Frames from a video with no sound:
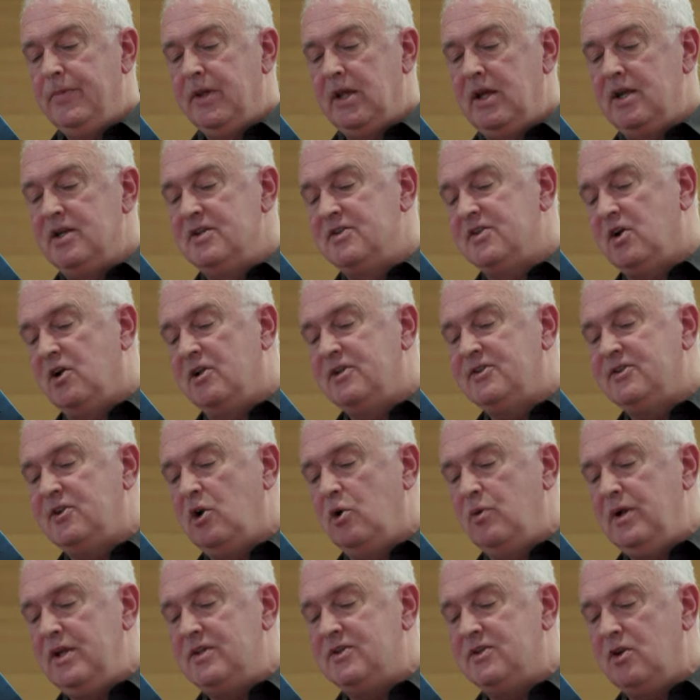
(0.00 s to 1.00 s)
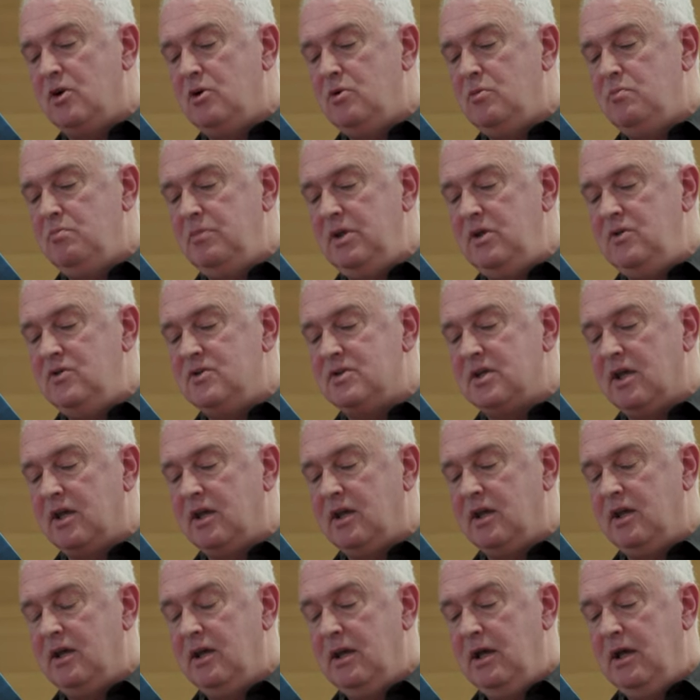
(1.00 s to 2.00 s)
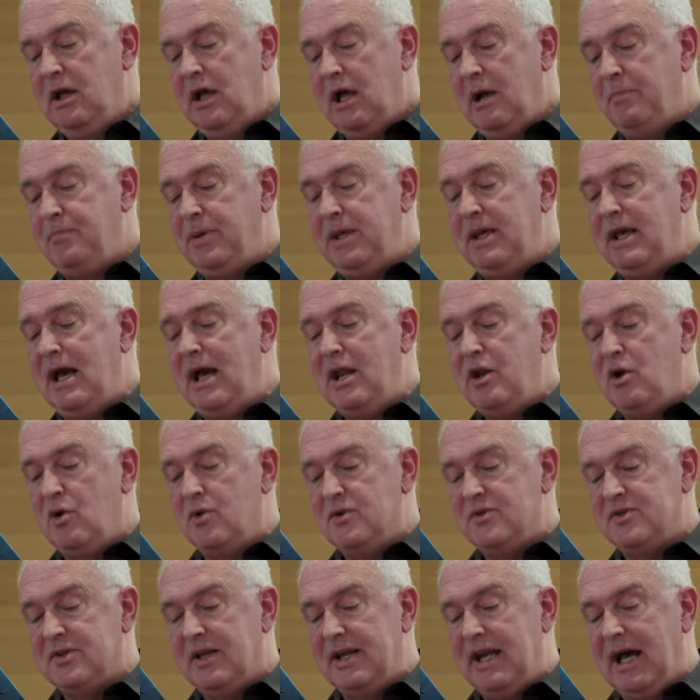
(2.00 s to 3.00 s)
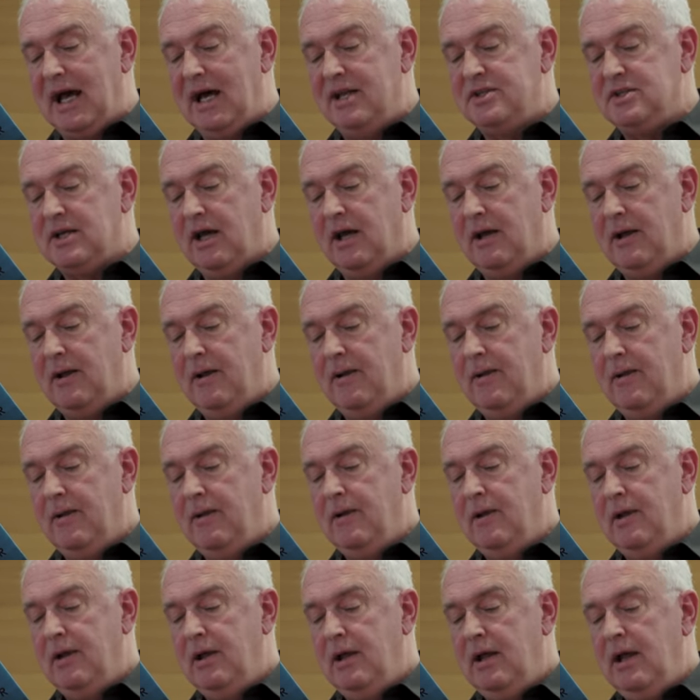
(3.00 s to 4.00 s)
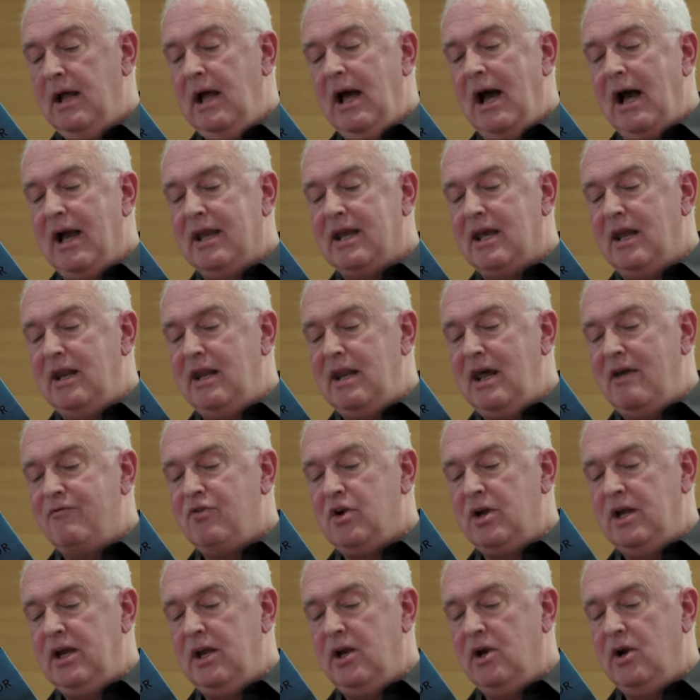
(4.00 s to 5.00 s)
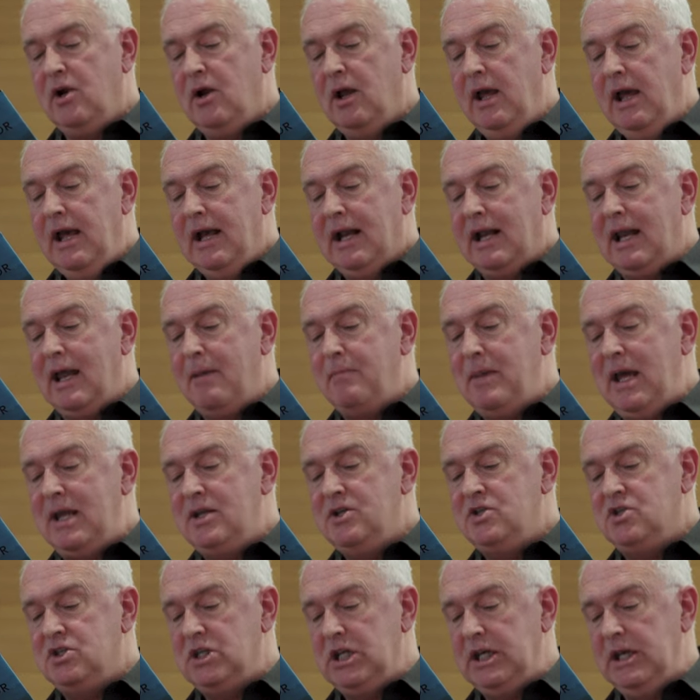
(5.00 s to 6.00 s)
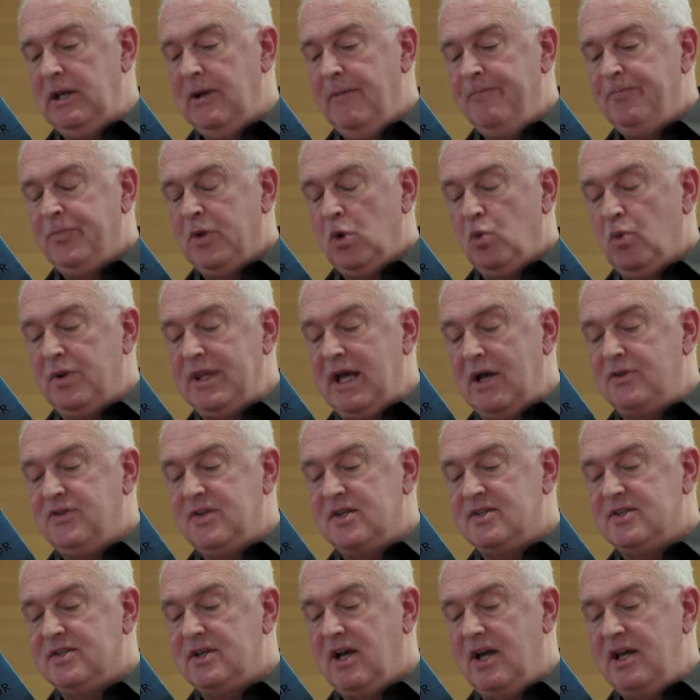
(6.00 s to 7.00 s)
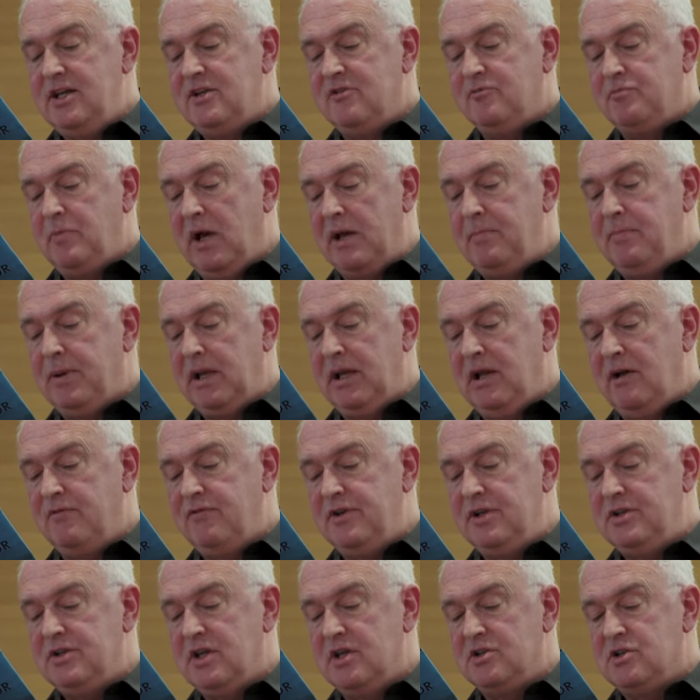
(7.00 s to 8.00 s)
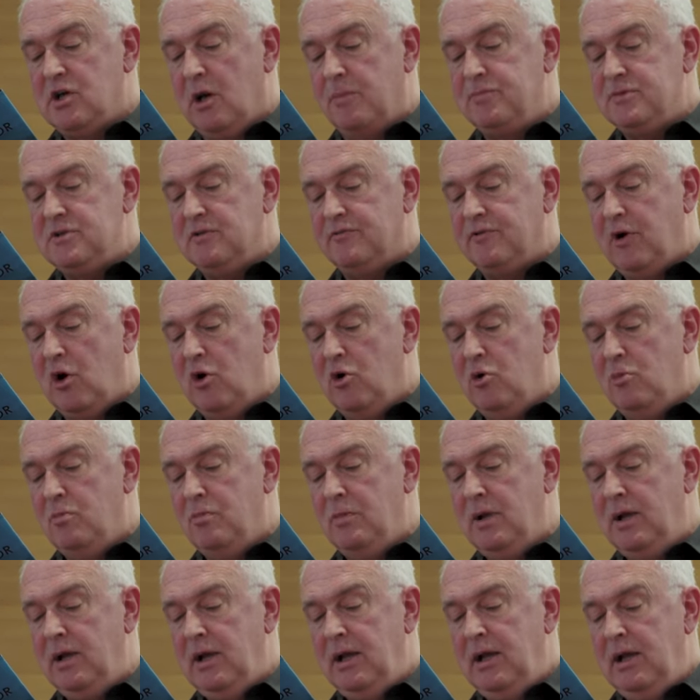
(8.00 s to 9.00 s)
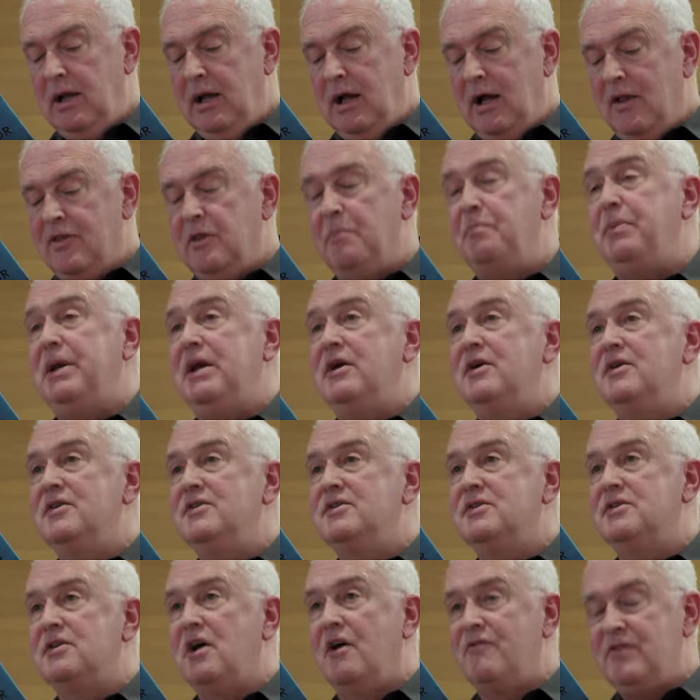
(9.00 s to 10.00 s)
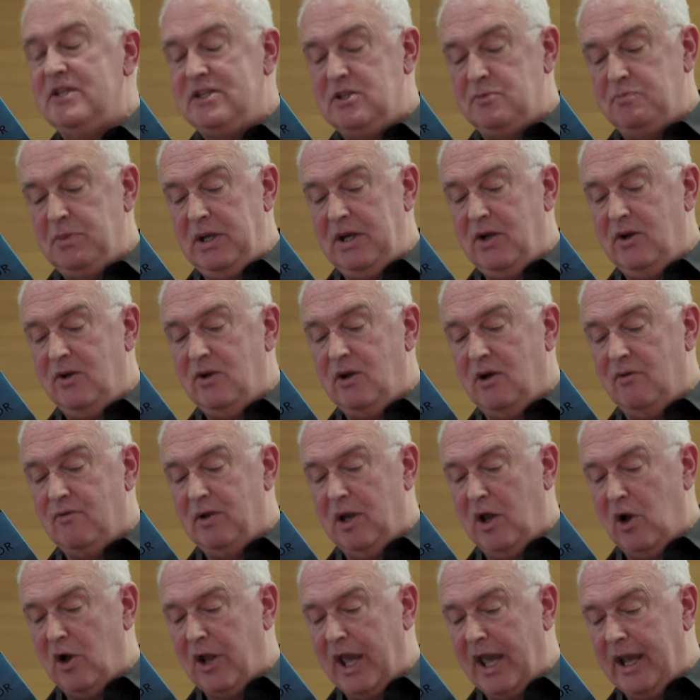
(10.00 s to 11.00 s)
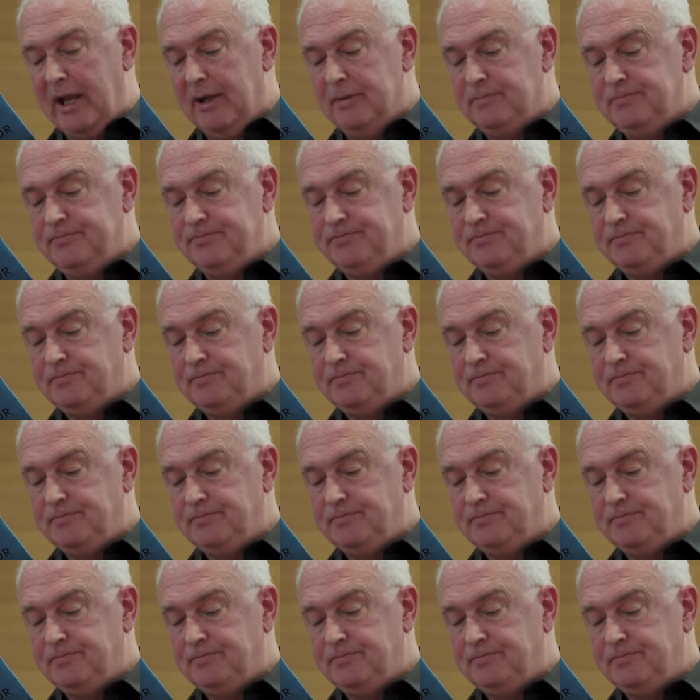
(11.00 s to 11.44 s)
It is also its own music, a piano sonata. I can never hear Clementi without the sight of my beloved adoptive home and the pierce of a spear of longing.